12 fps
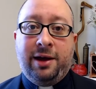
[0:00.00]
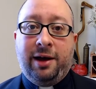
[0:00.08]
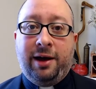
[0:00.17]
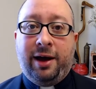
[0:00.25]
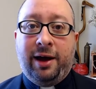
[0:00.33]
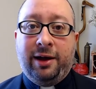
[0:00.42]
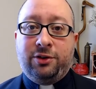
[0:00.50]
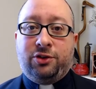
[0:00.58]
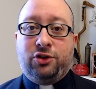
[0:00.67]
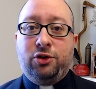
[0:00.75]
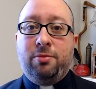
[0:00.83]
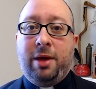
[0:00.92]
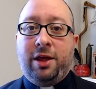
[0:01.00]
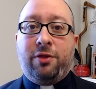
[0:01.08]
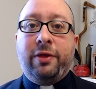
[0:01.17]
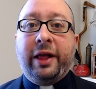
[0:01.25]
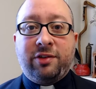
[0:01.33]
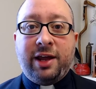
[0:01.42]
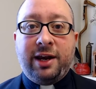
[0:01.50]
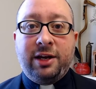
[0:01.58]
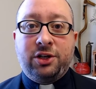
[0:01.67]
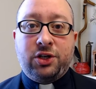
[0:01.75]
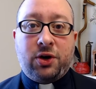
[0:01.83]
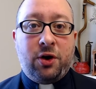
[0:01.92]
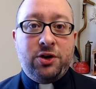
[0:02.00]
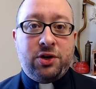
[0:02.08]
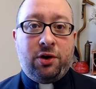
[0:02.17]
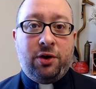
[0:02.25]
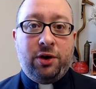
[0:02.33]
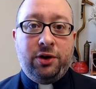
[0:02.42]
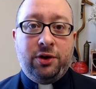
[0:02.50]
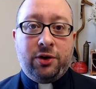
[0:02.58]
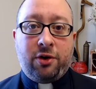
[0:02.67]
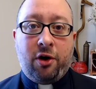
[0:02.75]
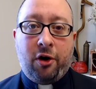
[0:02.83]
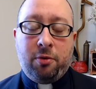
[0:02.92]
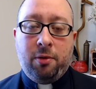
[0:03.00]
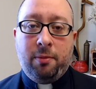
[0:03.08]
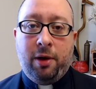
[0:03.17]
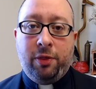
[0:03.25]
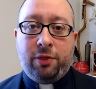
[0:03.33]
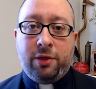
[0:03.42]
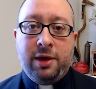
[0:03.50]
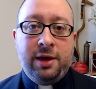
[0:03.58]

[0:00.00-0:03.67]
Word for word: uh, too many things getting charged on your card per month.